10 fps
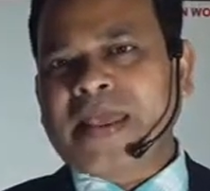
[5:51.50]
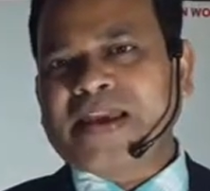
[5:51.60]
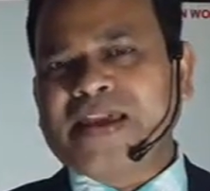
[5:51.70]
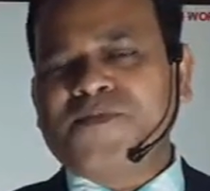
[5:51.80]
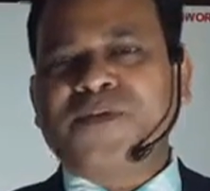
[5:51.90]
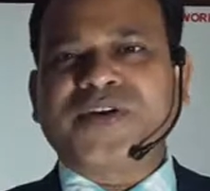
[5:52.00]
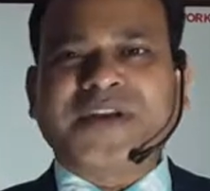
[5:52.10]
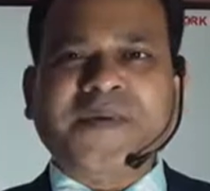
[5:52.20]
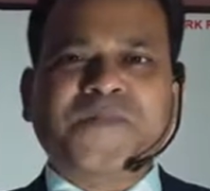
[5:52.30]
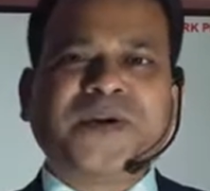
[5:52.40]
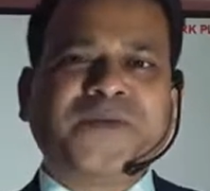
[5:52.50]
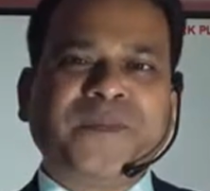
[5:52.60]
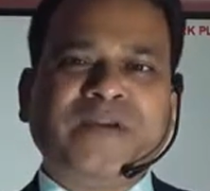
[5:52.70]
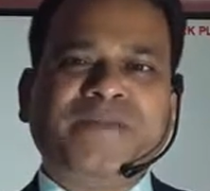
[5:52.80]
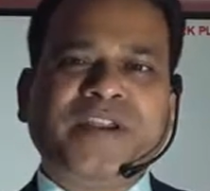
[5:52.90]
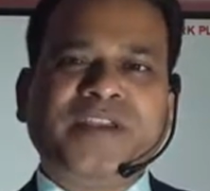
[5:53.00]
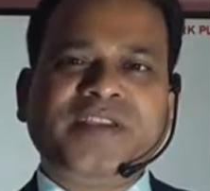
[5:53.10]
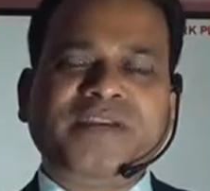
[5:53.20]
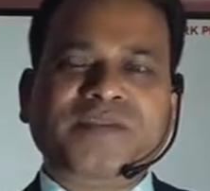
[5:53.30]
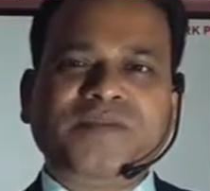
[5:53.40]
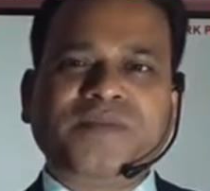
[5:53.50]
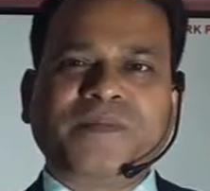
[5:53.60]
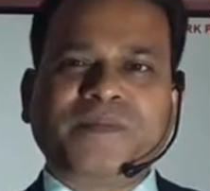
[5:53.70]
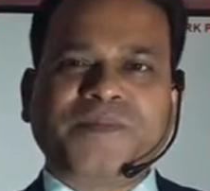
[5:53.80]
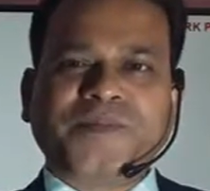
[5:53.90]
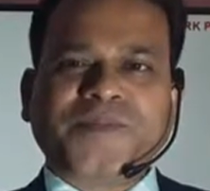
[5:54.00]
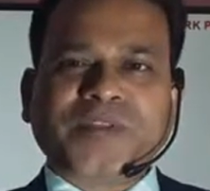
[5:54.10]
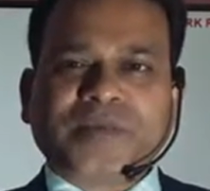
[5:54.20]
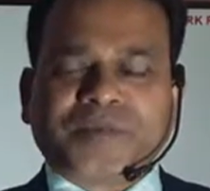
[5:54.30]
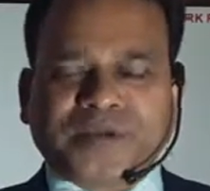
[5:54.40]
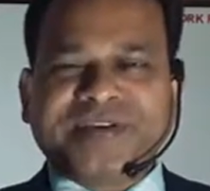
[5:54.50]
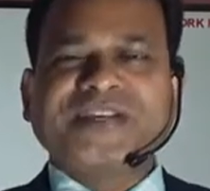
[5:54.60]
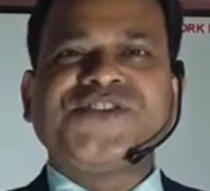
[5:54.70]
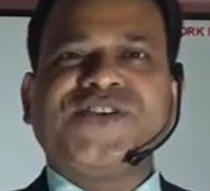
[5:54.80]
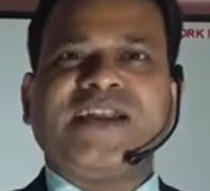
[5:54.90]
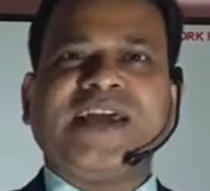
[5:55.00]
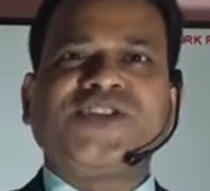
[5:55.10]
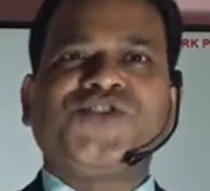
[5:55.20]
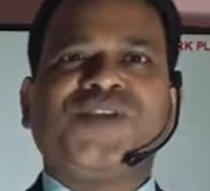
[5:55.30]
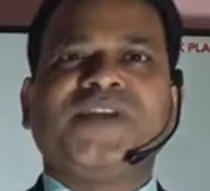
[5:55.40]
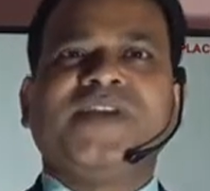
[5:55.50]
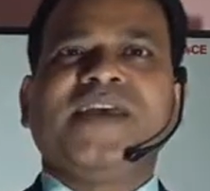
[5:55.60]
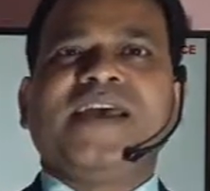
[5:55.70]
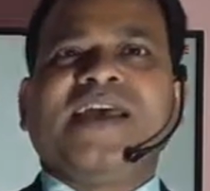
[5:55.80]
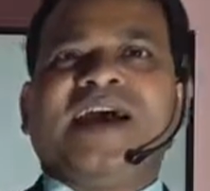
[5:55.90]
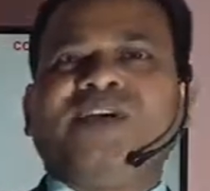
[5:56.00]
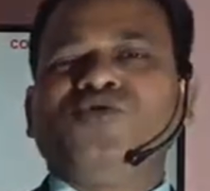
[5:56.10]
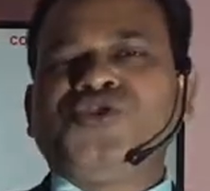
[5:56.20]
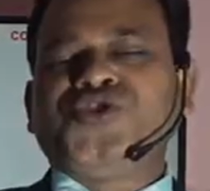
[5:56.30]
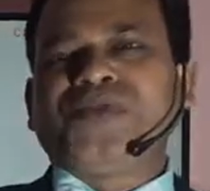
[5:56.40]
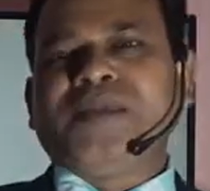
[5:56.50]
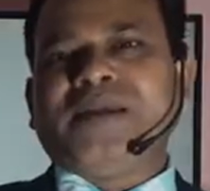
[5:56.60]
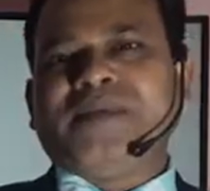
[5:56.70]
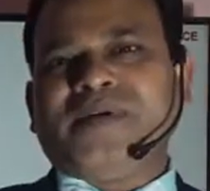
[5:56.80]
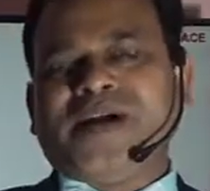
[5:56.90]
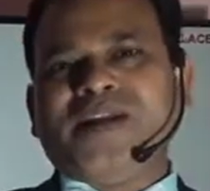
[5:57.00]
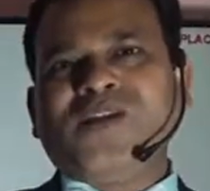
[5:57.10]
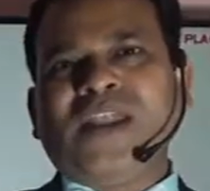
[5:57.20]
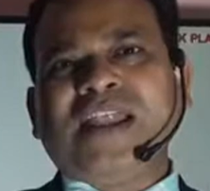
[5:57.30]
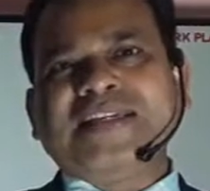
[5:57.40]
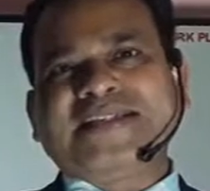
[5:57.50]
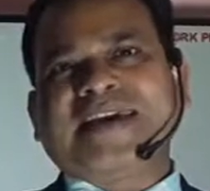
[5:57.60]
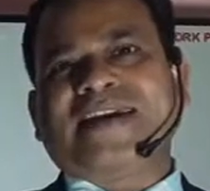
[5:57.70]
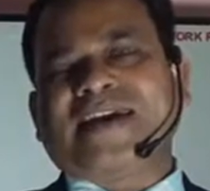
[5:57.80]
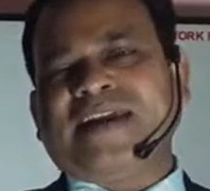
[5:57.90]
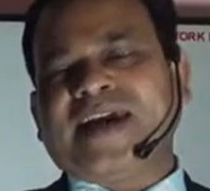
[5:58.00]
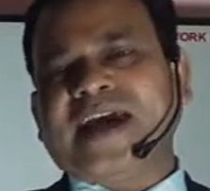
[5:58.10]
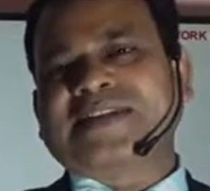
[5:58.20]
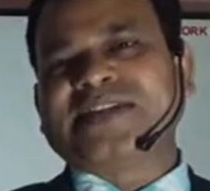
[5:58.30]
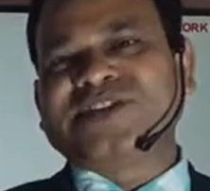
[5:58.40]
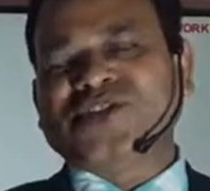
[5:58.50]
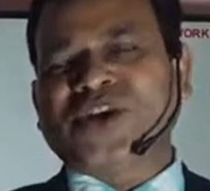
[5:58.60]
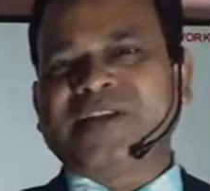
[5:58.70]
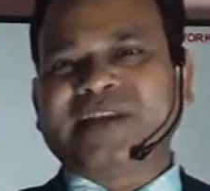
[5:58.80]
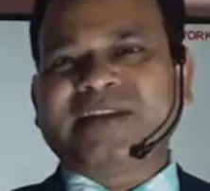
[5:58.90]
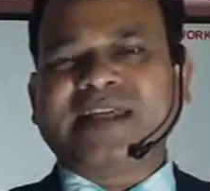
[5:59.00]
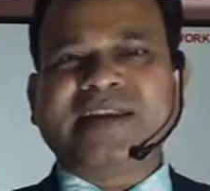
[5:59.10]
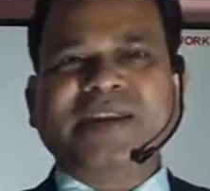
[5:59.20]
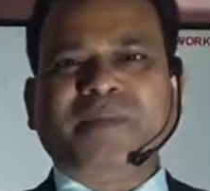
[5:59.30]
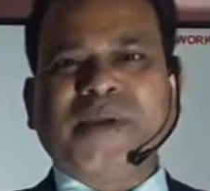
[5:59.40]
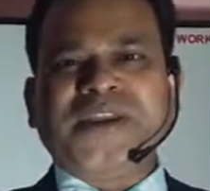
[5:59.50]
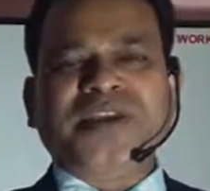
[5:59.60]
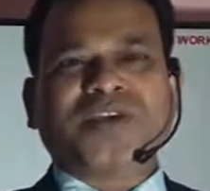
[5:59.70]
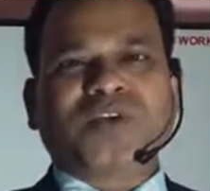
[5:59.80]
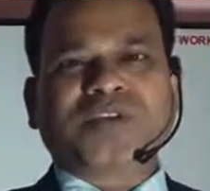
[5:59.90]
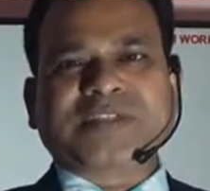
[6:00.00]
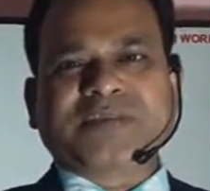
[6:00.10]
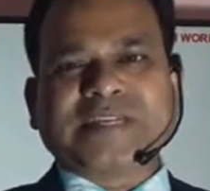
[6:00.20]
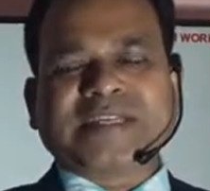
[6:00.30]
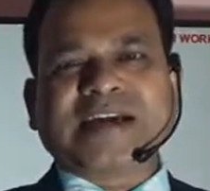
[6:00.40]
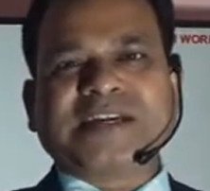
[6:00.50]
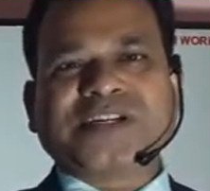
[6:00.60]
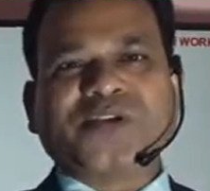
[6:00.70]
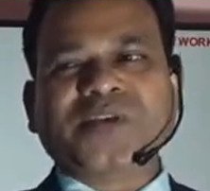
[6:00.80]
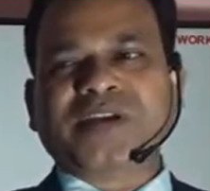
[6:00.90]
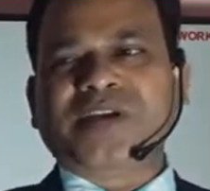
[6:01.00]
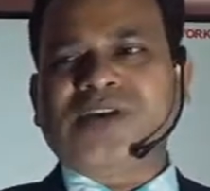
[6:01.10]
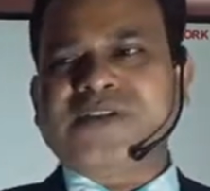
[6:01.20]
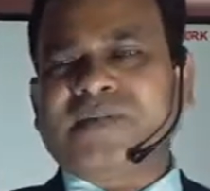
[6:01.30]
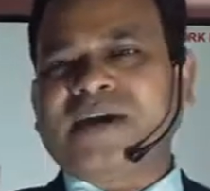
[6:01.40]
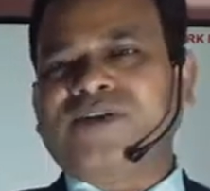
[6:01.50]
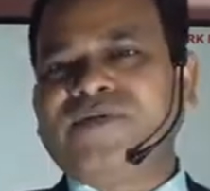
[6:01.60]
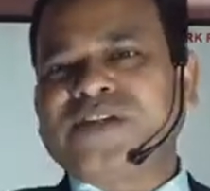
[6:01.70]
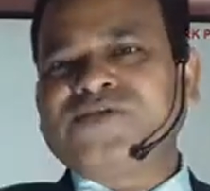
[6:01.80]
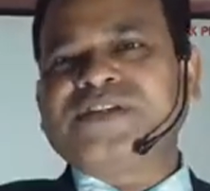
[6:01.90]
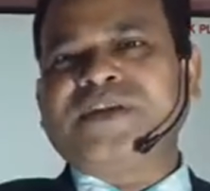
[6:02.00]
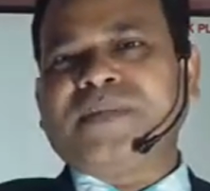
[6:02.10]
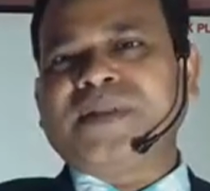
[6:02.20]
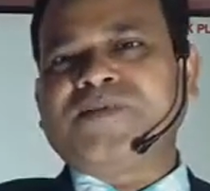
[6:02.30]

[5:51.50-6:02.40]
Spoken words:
keep our temperament very, professional actually, and we should be listen and ask. It's not that like in a meeting or some discussion we got some conflict with some other